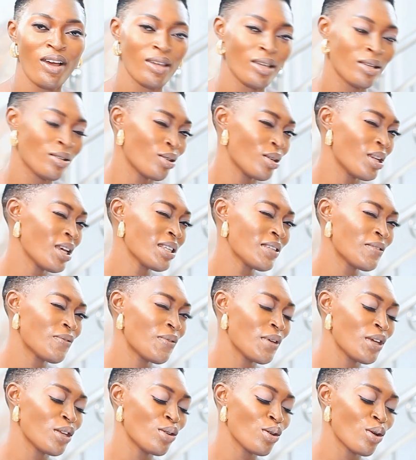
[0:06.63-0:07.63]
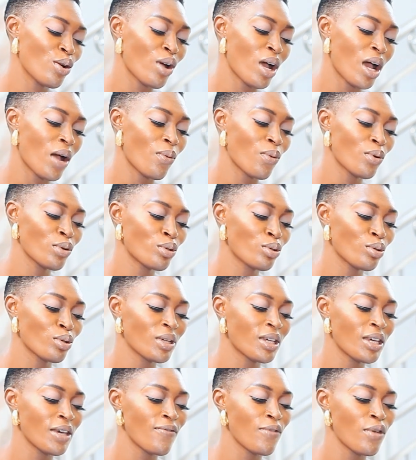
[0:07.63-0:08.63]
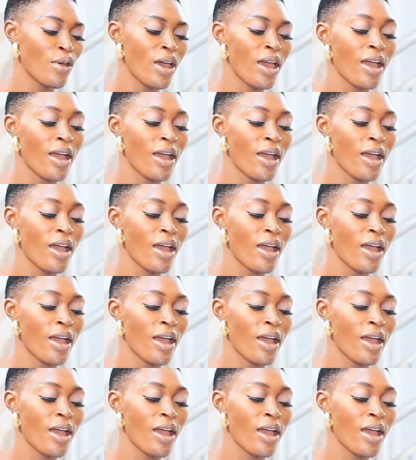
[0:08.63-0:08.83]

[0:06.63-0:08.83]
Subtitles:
In today's video, I want to give you